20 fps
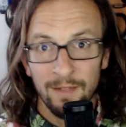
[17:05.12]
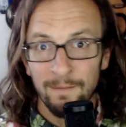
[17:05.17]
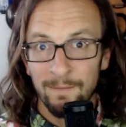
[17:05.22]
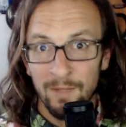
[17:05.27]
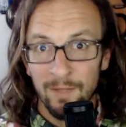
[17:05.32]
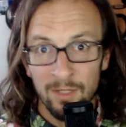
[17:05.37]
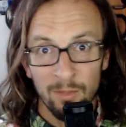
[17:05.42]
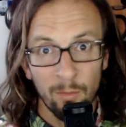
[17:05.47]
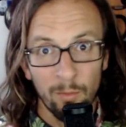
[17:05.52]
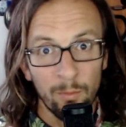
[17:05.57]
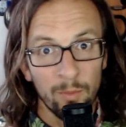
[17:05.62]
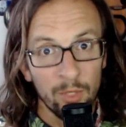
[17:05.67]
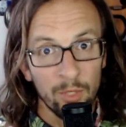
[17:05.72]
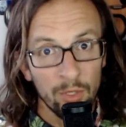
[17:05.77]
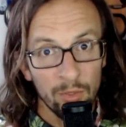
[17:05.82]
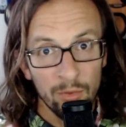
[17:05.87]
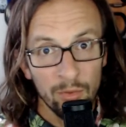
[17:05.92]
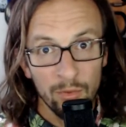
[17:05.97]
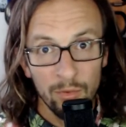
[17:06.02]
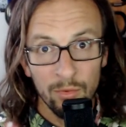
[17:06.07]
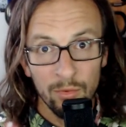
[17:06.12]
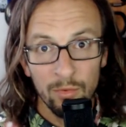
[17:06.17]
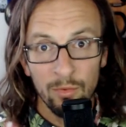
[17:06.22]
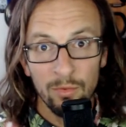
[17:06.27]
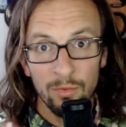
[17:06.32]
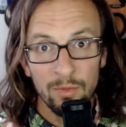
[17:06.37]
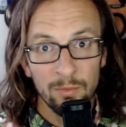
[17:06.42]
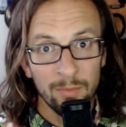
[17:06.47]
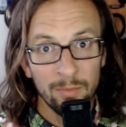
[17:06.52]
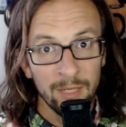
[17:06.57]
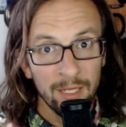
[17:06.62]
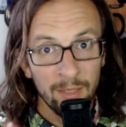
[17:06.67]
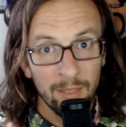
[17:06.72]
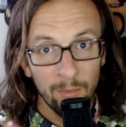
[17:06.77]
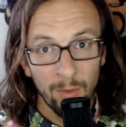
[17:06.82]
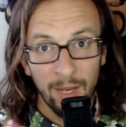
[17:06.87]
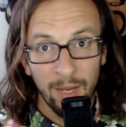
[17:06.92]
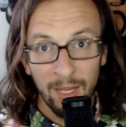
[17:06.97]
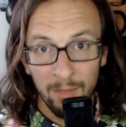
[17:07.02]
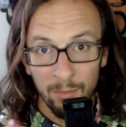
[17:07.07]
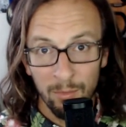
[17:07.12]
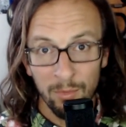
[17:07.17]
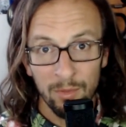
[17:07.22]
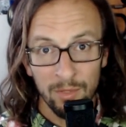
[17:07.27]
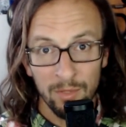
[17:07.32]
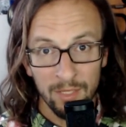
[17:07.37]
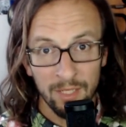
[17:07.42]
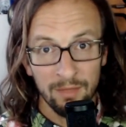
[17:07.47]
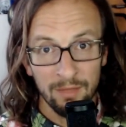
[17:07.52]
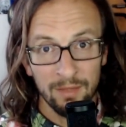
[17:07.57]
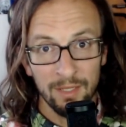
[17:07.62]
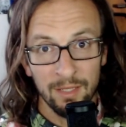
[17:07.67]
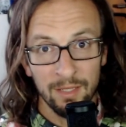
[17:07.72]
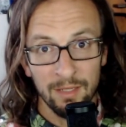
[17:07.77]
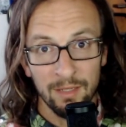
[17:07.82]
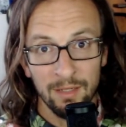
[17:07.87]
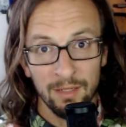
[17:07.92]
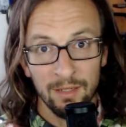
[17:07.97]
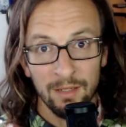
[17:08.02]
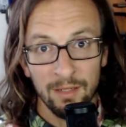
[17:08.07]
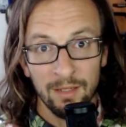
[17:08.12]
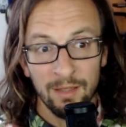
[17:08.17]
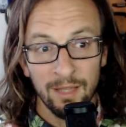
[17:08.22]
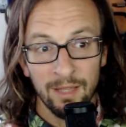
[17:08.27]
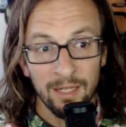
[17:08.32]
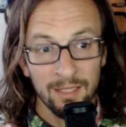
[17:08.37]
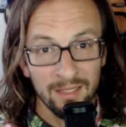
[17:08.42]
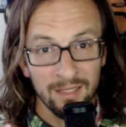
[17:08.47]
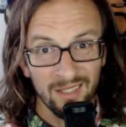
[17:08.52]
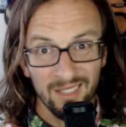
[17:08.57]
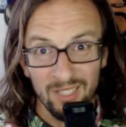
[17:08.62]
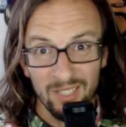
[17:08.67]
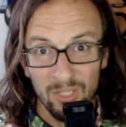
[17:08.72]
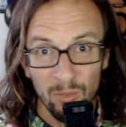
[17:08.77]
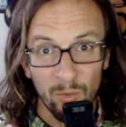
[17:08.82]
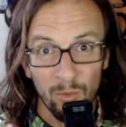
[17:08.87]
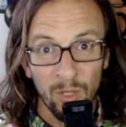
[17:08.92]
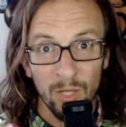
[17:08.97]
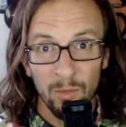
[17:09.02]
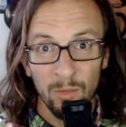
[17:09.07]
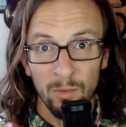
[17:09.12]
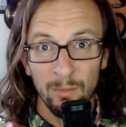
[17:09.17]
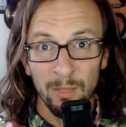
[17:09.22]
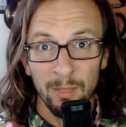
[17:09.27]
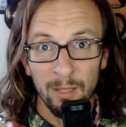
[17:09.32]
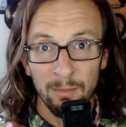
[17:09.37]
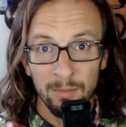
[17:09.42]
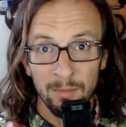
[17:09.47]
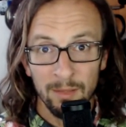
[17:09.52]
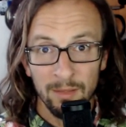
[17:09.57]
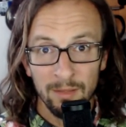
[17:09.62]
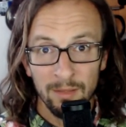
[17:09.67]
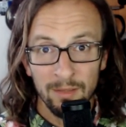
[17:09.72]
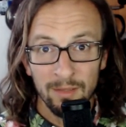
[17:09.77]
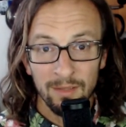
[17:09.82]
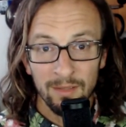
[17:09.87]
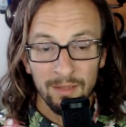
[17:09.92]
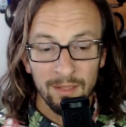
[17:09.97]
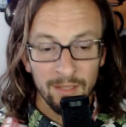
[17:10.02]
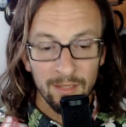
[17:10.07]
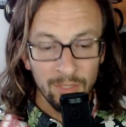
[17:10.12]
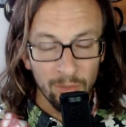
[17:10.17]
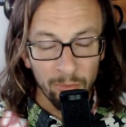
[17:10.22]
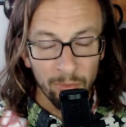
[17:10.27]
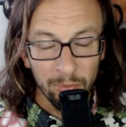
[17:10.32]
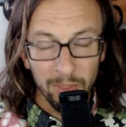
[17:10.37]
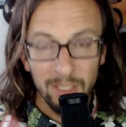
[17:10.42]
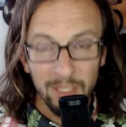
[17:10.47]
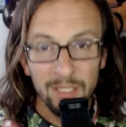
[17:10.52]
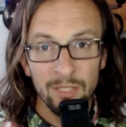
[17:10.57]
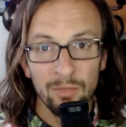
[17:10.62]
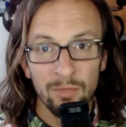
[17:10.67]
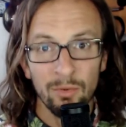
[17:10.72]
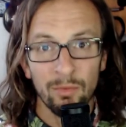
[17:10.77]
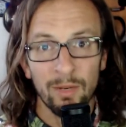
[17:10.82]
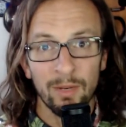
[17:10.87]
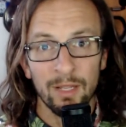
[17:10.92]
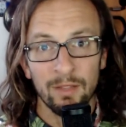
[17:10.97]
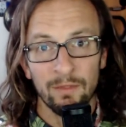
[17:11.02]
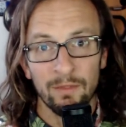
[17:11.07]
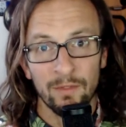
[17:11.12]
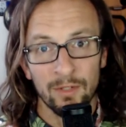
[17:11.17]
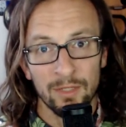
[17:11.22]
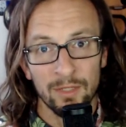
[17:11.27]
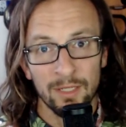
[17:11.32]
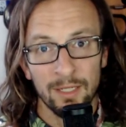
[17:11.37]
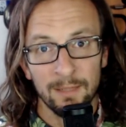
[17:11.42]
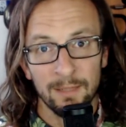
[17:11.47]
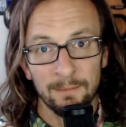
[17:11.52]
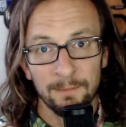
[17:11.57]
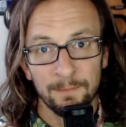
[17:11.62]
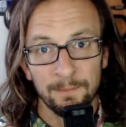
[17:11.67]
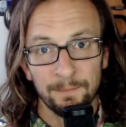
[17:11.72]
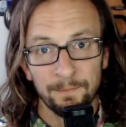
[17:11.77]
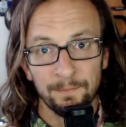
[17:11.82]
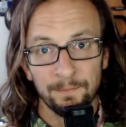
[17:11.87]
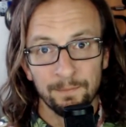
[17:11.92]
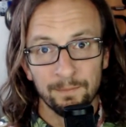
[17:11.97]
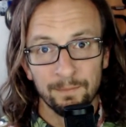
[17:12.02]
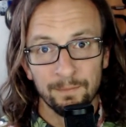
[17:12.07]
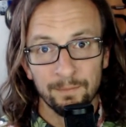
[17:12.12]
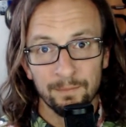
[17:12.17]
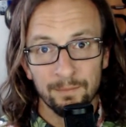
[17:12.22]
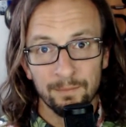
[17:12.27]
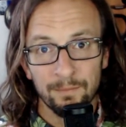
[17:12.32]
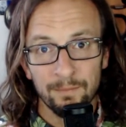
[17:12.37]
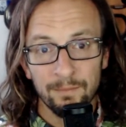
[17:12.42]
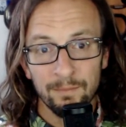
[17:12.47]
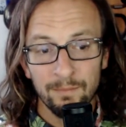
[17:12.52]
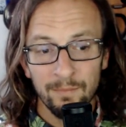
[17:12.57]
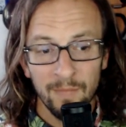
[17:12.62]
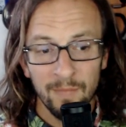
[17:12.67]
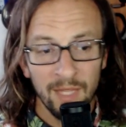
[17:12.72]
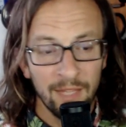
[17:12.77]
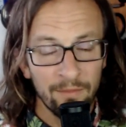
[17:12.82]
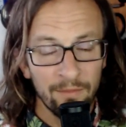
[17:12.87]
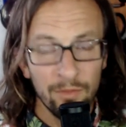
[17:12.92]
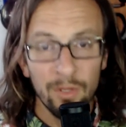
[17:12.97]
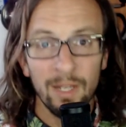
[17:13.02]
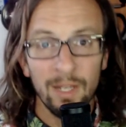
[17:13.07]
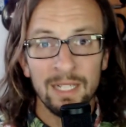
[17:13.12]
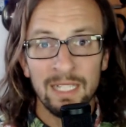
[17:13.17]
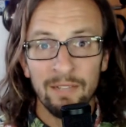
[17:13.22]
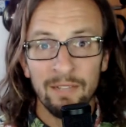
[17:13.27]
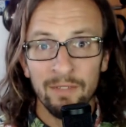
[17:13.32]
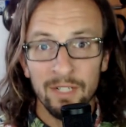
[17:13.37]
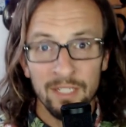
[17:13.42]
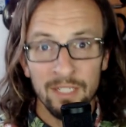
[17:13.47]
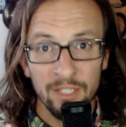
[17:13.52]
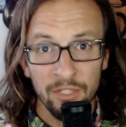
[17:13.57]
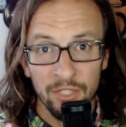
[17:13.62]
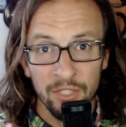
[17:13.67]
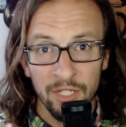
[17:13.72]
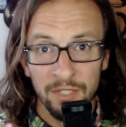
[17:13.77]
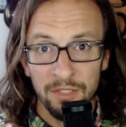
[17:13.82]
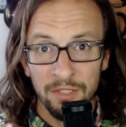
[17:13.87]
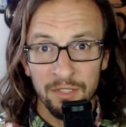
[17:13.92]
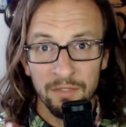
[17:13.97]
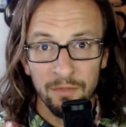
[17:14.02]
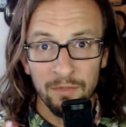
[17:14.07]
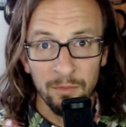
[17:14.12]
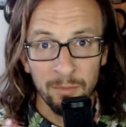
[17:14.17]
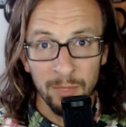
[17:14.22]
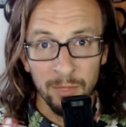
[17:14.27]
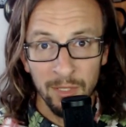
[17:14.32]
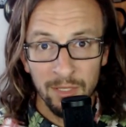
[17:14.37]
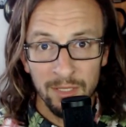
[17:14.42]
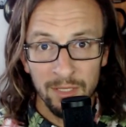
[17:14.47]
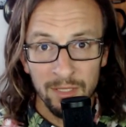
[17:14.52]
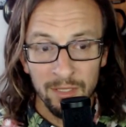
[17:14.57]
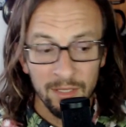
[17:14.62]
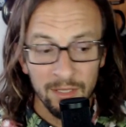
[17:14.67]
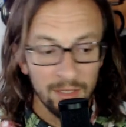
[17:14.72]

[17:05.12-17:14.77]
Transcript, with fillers: there's a huge, big, wide world out there that is going to swallow them up. So please do it right the first time. If you guys have any suggestions for books,